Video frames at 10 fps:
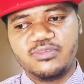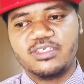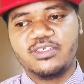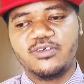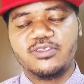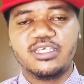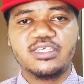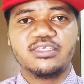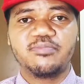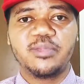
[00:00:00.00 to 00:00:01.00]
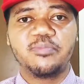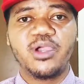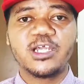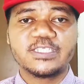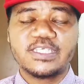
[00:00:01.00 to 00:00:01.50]
they may
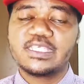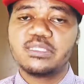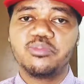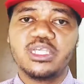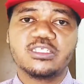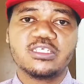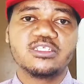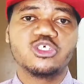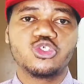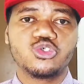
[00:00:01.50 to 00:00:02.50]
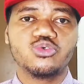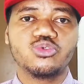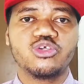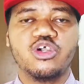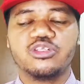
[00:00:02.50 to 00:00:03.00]
participate in the
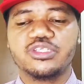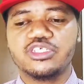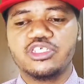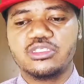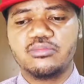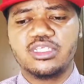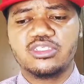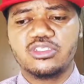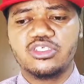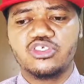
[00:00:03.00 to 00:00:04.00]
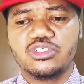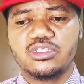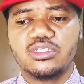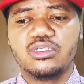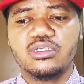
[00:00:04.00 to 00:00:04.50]
school called Legitimate
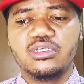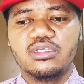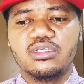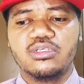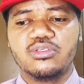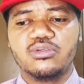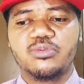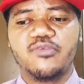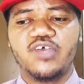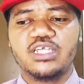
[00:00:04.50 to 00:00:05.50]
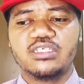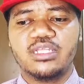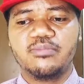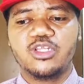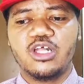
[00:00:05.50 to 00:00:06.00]
Illiteracy, providing
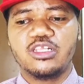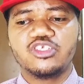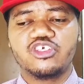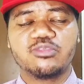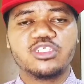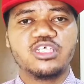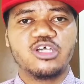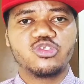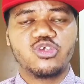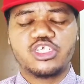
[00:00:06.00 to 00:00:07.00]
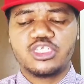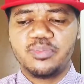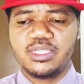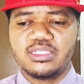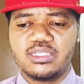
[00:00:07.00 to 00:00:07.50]
them knowledge from the down-to-earth
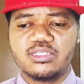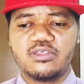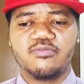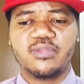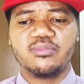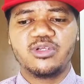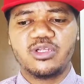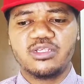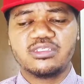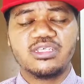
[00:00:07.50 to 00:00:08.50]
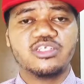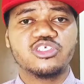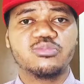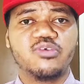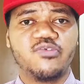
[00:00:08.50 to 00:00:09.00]
spaces of Mama Earth,
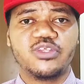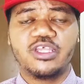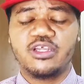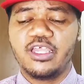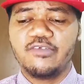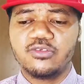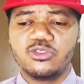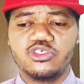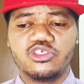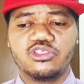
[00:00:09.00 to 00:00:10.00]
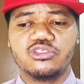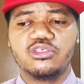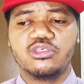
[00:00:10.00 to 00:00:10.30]
tangible for their evolution,